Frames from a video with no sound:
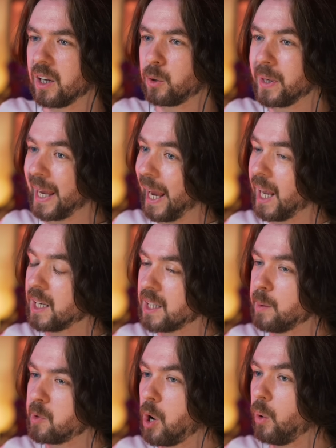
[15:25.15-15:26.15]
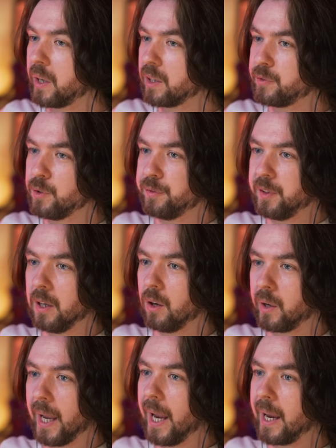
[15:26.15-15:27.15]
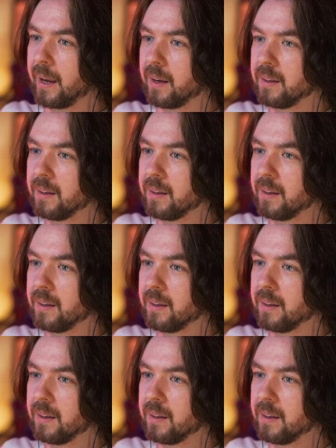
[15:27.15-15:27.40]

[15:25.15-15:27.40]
Like, we can keep going if you feel okay.